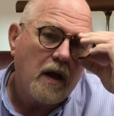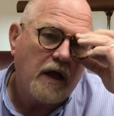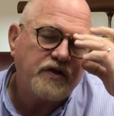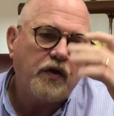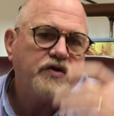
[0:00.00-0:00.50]

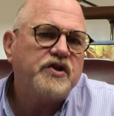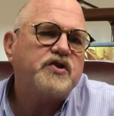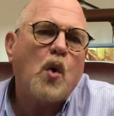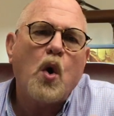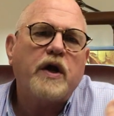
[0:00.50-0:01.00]
And so there's this
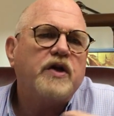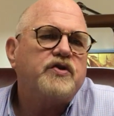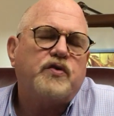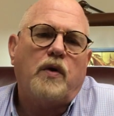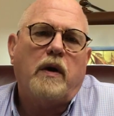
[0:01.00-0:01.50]

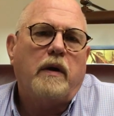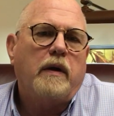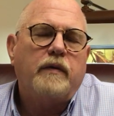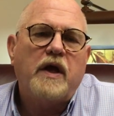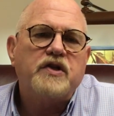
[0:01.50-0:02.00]
orchestra
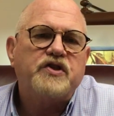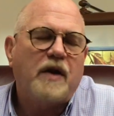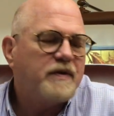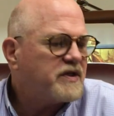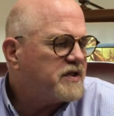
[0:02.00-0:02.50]
that is set
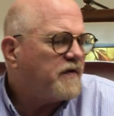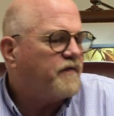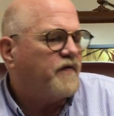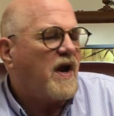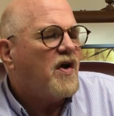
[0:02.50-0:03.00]
up. This is a
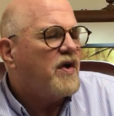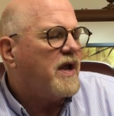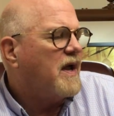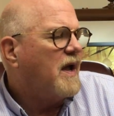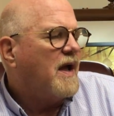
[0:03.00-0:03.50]

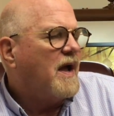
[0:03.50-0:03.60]
very